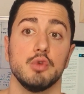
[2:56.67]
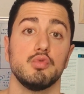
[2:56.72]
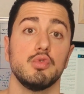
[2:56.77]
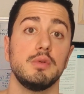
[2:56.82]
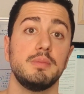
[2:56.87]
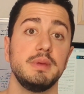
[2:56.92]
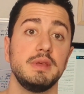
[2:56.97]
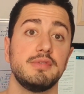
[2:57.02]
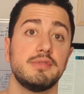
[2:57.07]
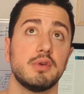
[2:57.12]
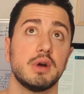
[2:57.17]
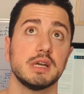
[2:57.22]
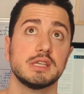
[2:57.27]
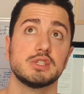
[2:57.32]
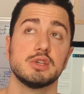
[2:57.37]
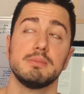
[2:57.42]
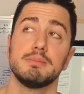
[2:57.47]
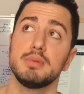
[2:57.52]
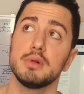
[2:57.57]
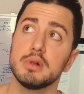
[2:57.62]
will be, for
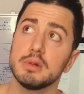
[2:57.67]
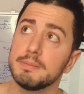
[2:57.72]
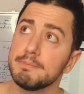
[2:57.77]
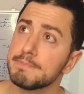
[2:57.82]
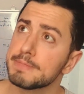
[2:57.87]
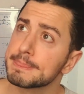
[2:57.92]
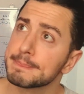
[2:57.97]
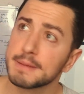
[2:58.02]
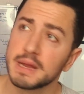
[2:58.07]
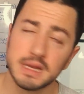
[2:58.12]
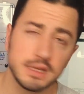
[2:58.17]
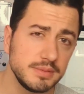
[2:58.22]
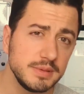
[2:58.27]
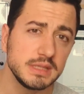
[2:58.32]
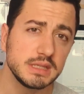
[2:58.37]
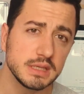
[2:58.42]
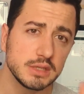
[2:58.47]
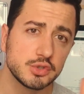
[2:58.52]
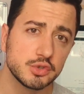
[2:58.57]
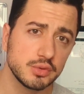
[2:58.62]
example, let
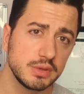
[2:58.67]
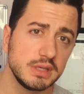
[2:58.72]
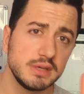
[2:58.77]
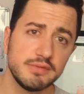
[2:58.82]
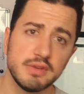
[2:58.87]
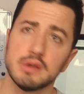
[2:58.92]
me take three